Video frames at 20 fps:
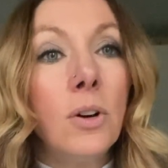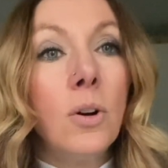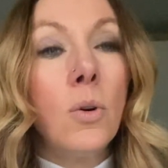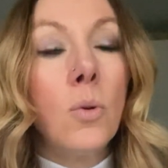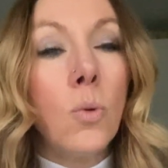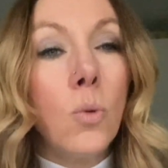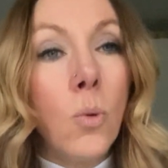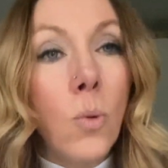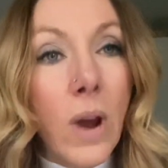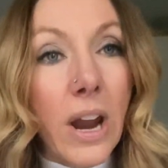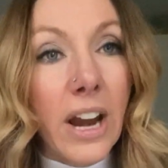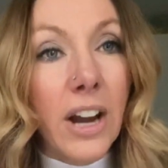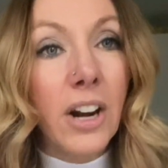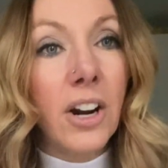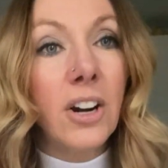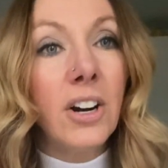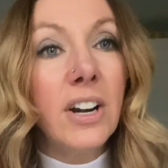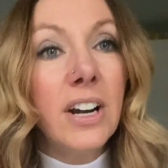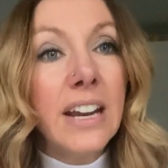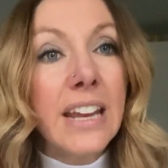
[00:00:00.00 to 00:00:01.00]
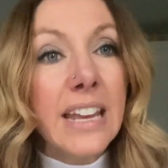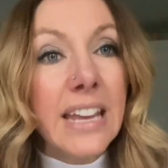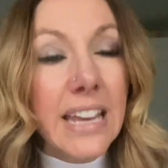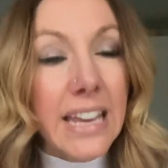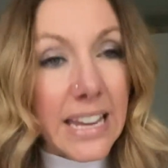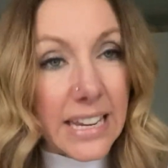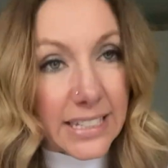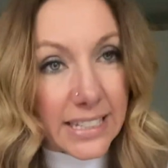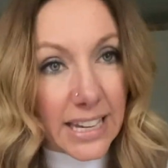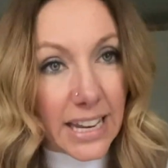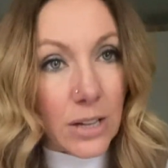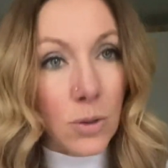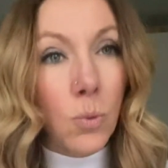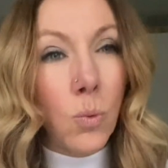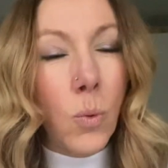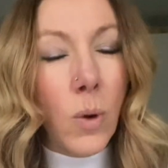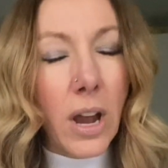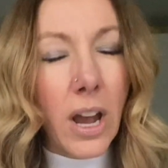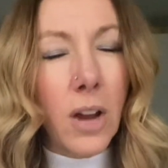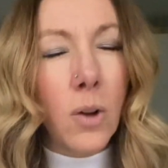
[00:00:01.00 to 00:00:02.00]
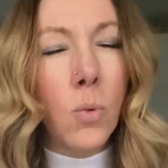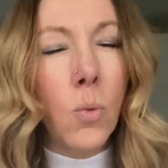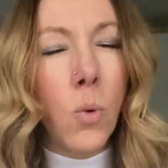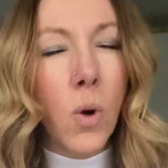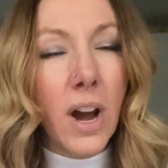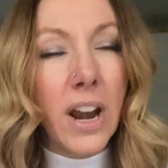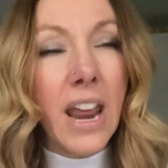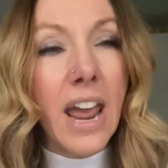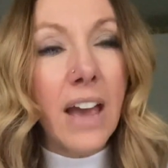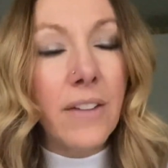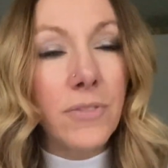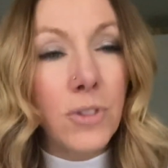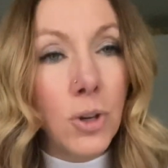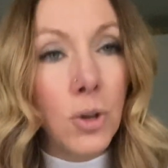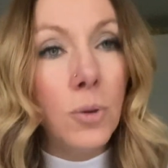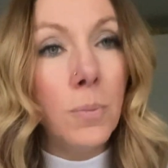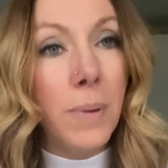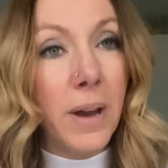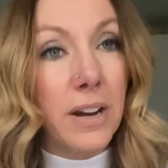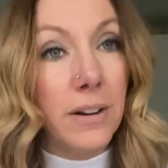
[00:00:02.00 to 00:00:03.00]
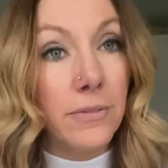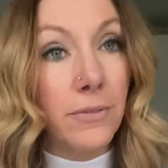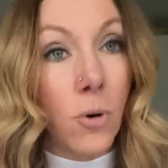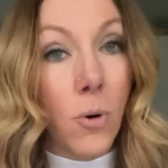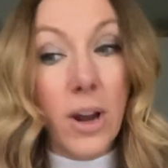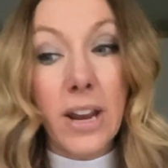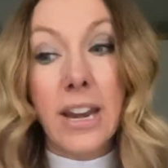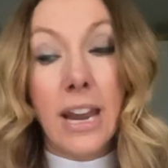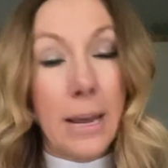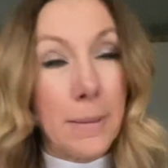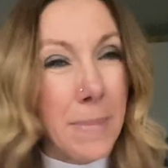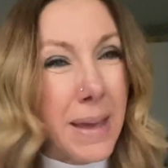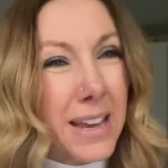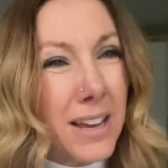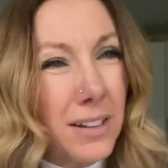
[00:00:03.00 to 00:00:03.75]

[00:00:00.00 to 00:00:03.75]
Where is it? Where, what have you been avoiding? Make